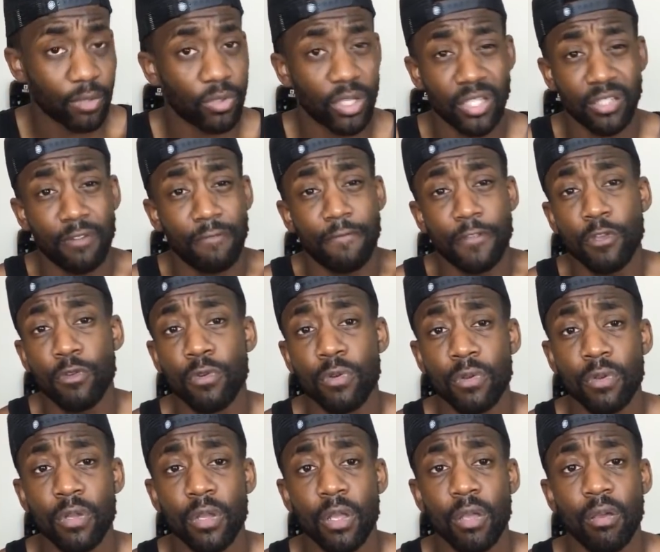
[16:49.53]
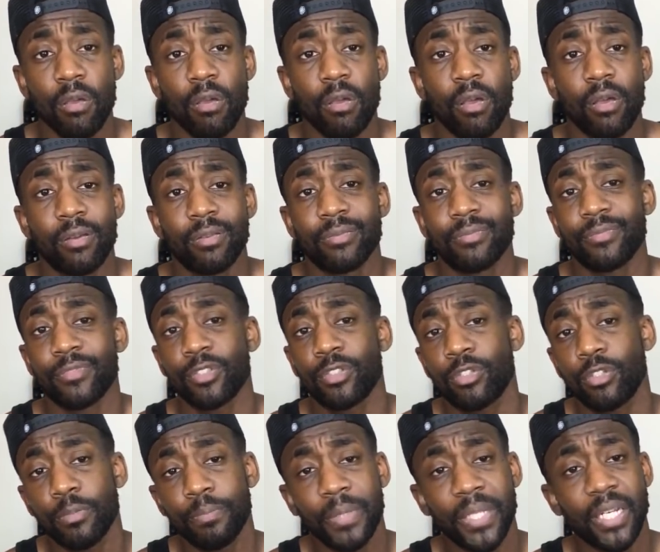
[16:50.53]
There's a few.
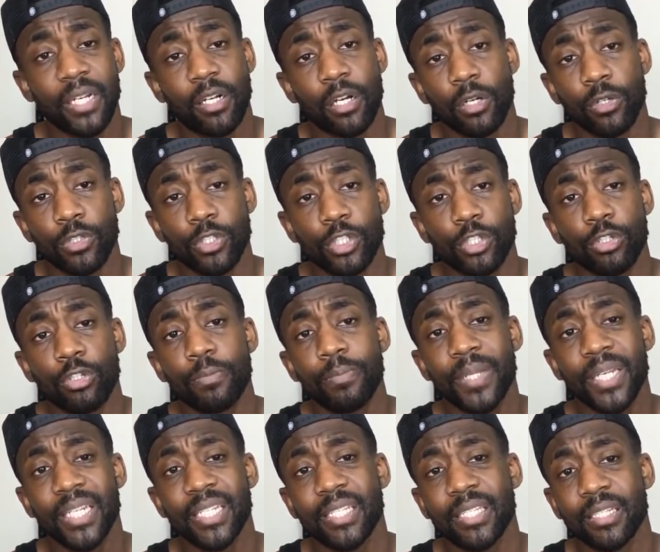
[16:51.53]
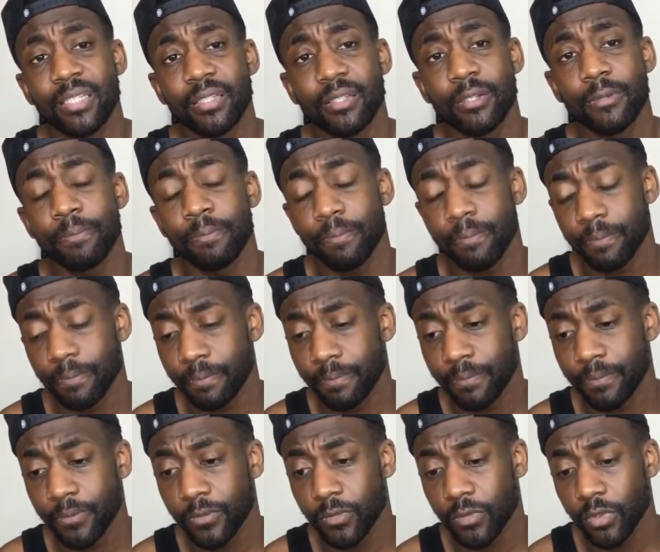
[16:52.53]
Could be the coach, could be the system,
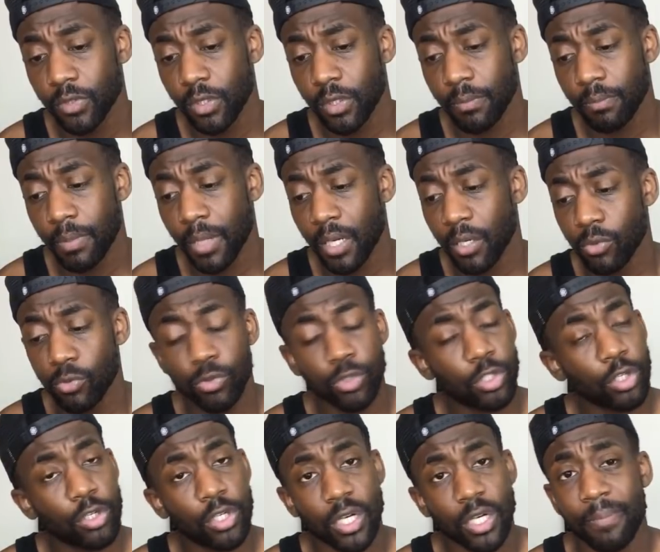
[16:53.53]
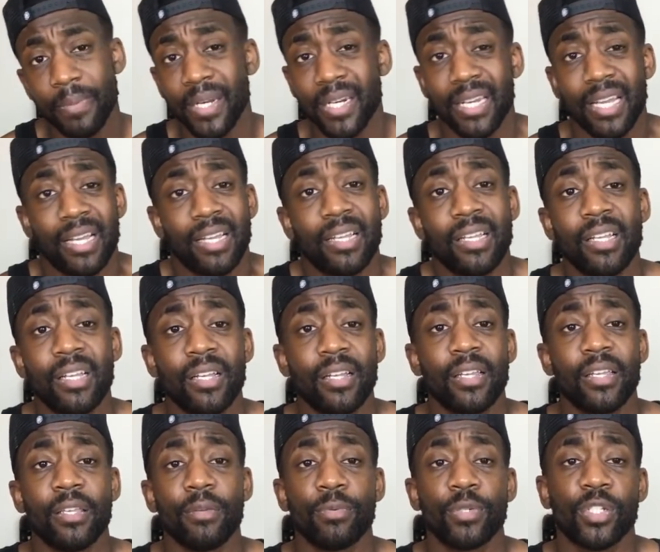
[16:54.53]
but it also could have been that
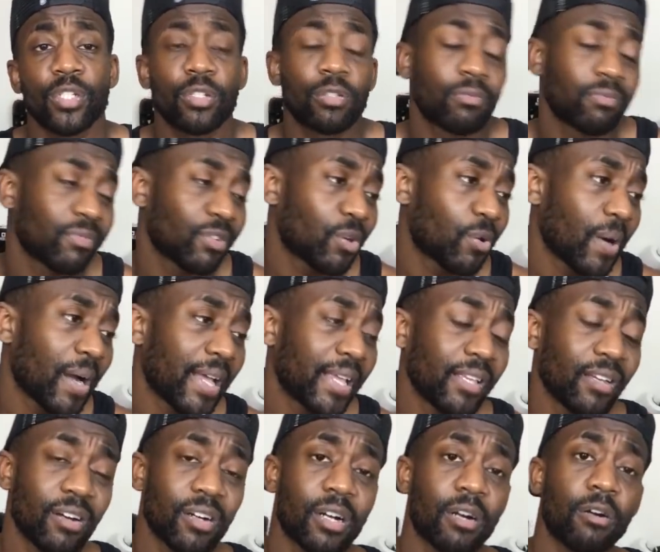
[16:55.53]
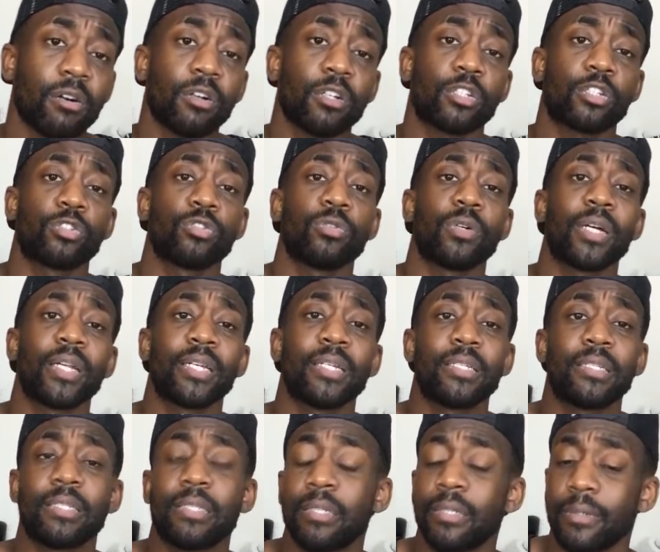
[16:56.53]
he was quite young at Arsenal
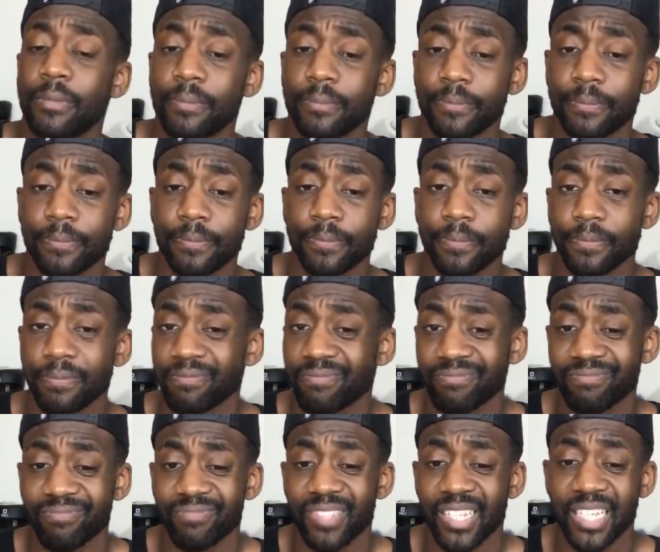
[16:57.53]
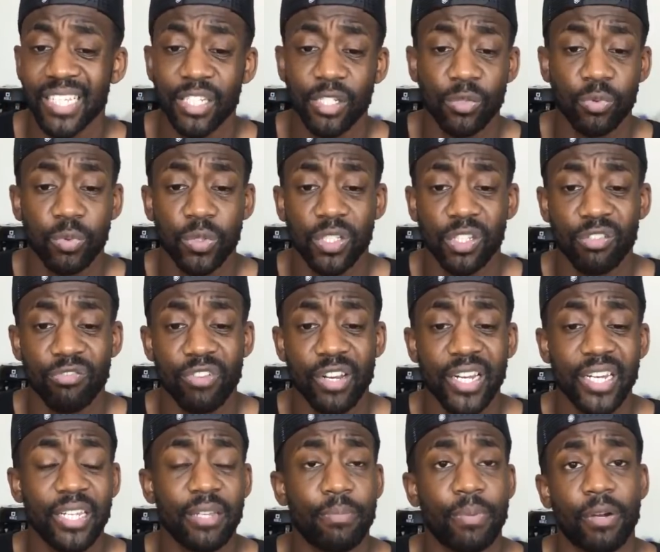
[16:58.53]
and he just wasn't
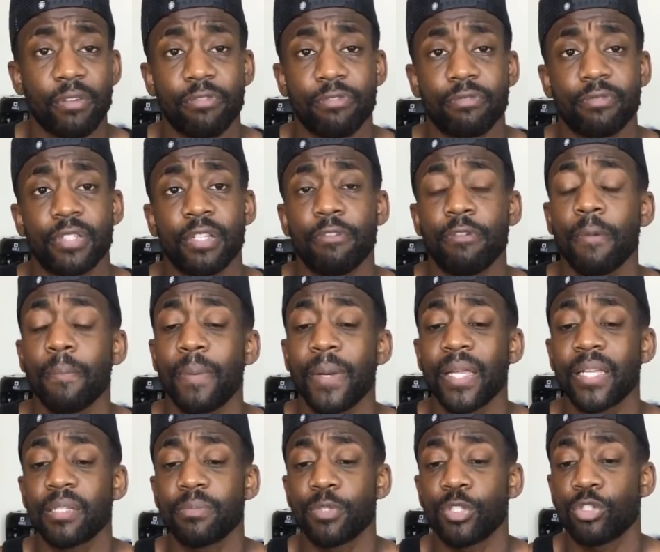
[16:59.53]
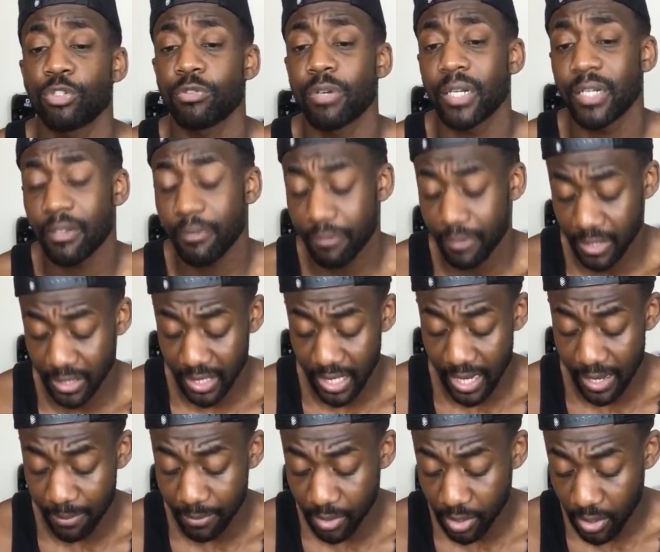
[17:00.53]
ready, bruv. Different players mature at different
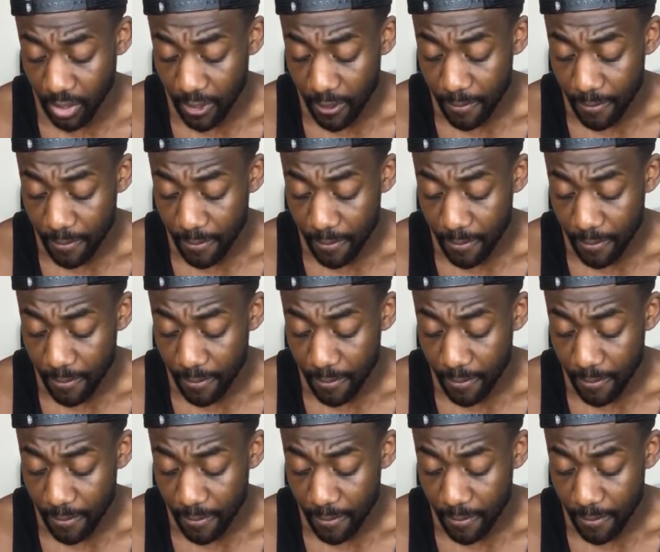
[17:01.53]
times.